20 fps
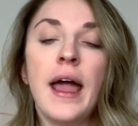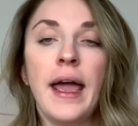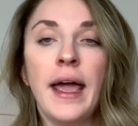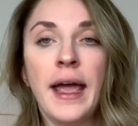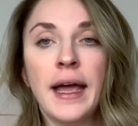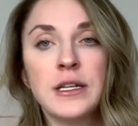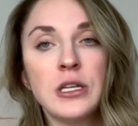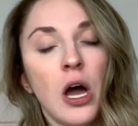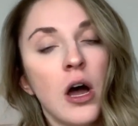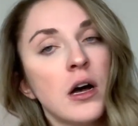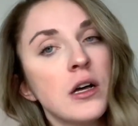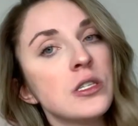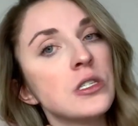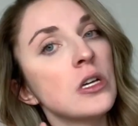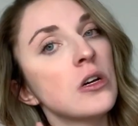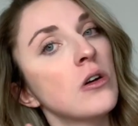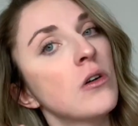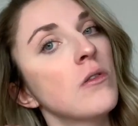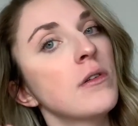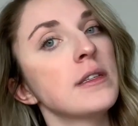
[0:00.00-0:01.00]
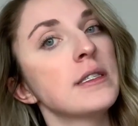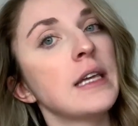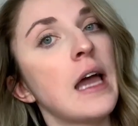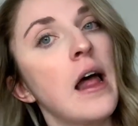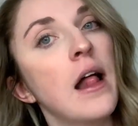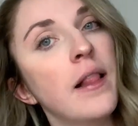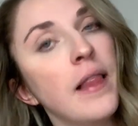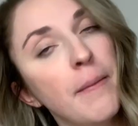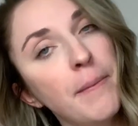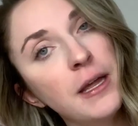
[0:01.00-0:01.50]
And also
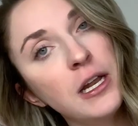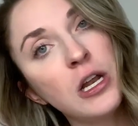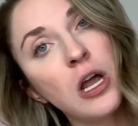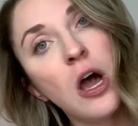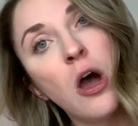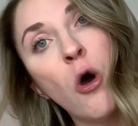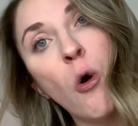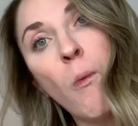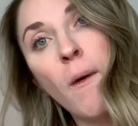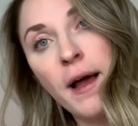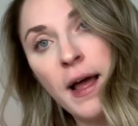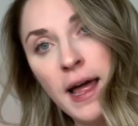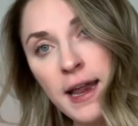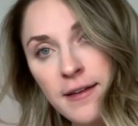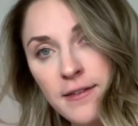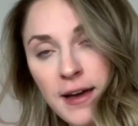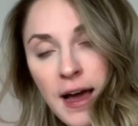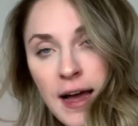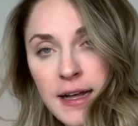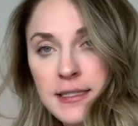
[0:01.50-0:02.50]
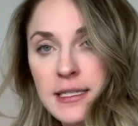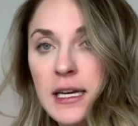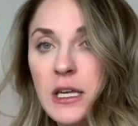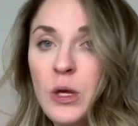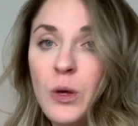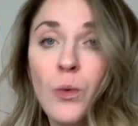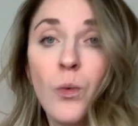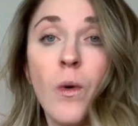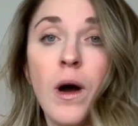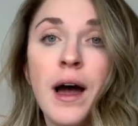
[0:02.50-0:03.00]
let me know what kind of content
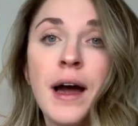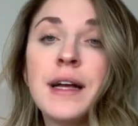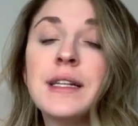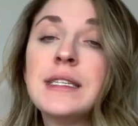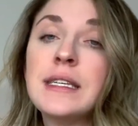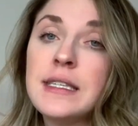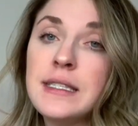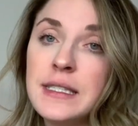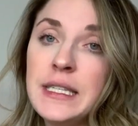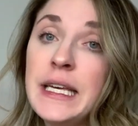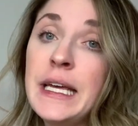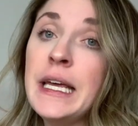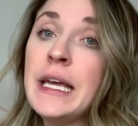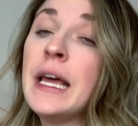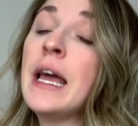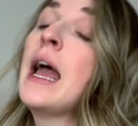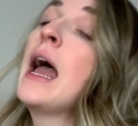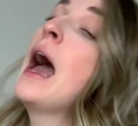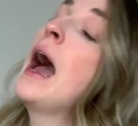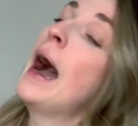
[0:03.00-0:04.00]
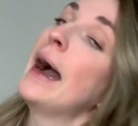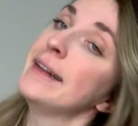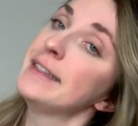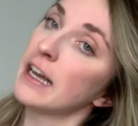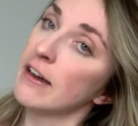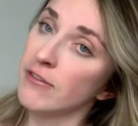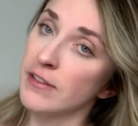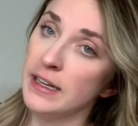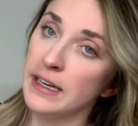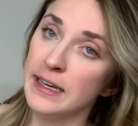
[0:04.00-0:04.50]
you want to see. I
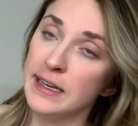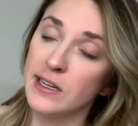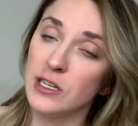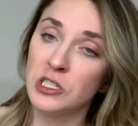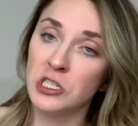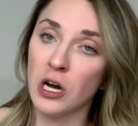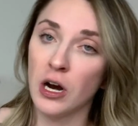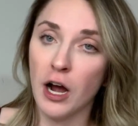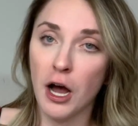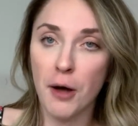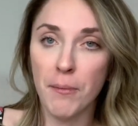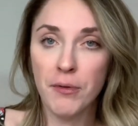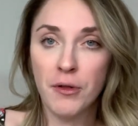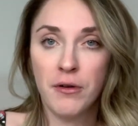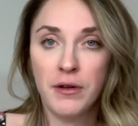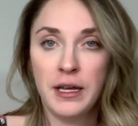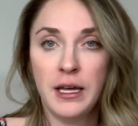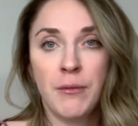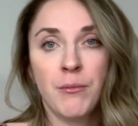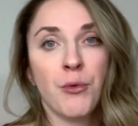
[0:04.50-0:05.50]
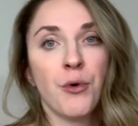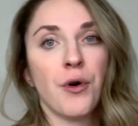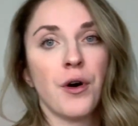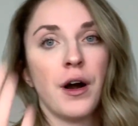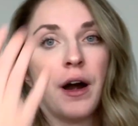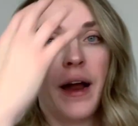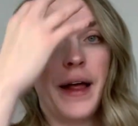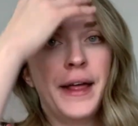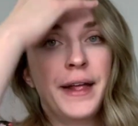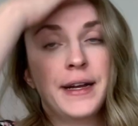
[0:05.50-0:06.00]
definitely need to start uploading
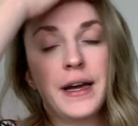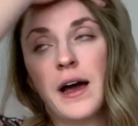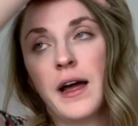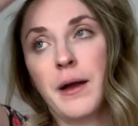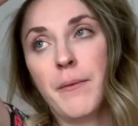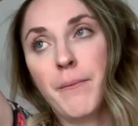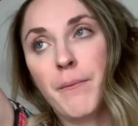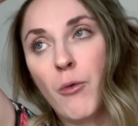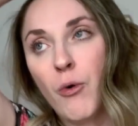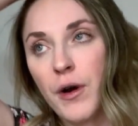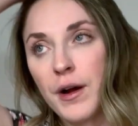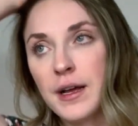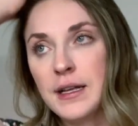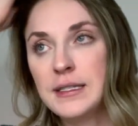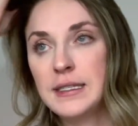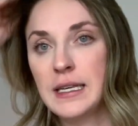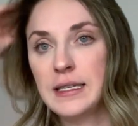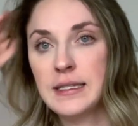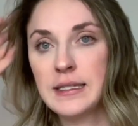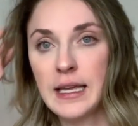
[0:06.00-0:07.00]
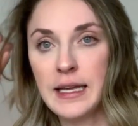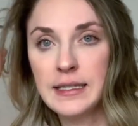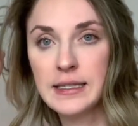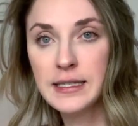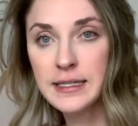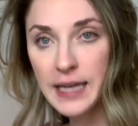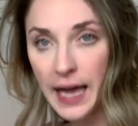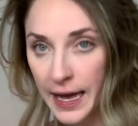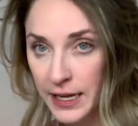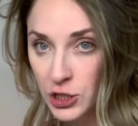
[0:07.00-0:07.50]
more and on a more consistent
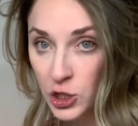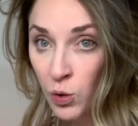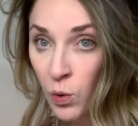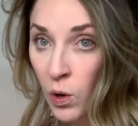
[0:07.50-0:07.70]
schedule.